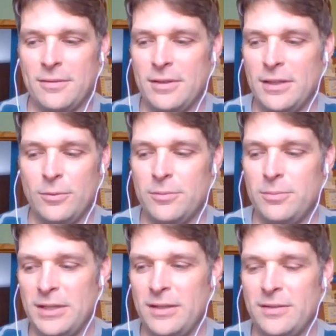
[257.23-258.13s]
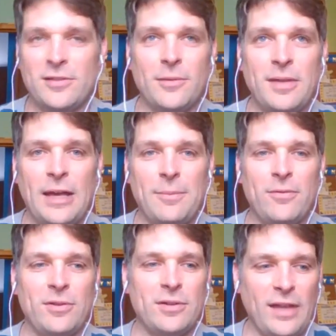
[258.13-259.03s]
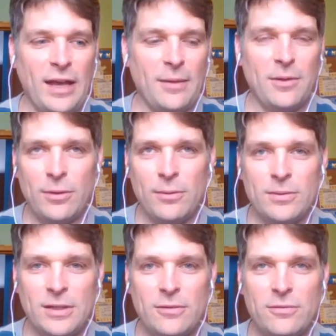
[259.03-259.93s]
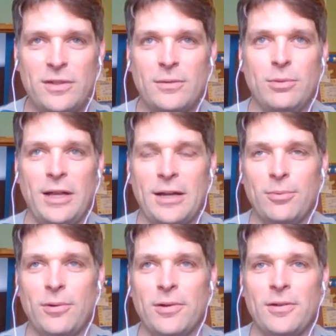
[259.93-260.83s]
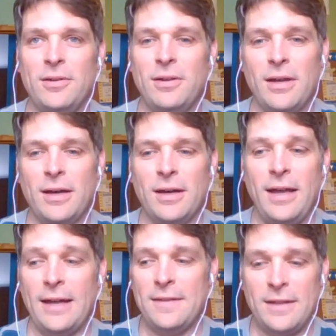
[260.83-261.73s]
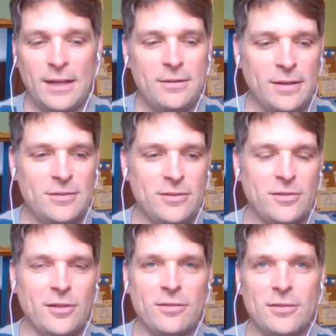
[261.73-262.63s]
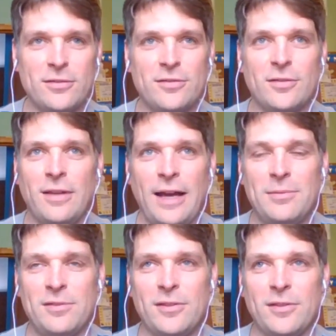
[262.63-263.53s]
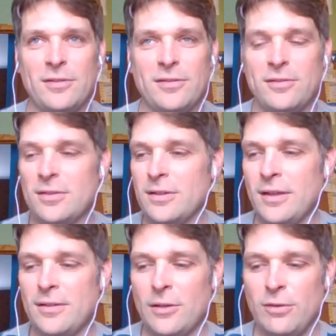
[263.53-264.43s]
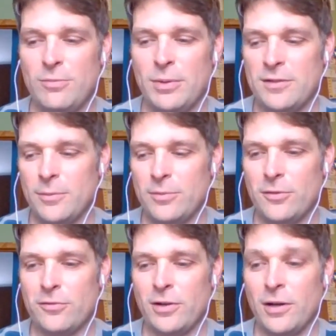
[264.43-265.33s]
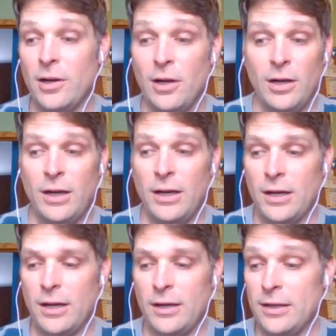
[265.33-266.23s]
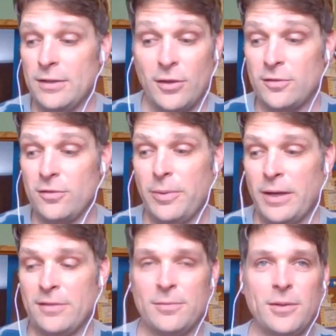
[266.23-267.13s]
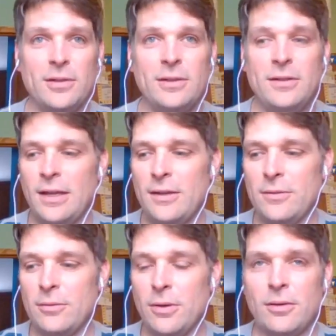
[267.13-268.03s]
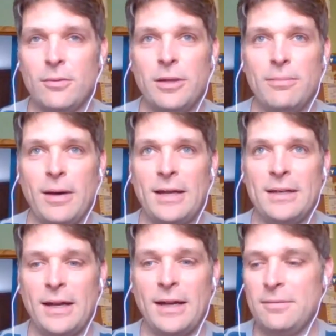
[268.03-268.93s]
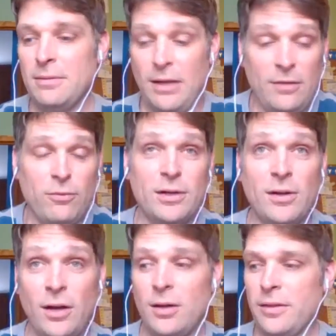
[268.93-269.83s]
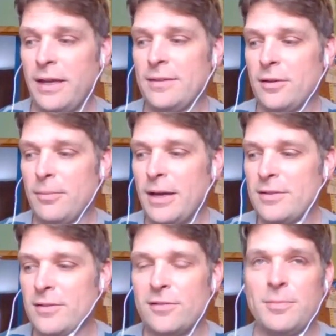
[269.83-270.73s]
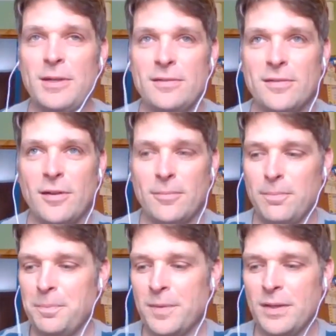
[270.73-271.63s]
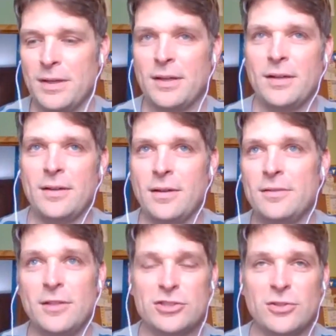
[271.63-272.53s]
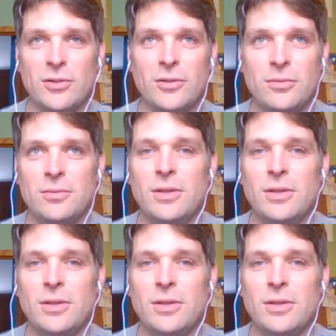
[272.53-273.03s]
It would be some type of an exam that we would give via Blackboard at the end that just covers the lab skills that we've picked up so far. It's also a possibility that we might not have one at all, that there might just be some additional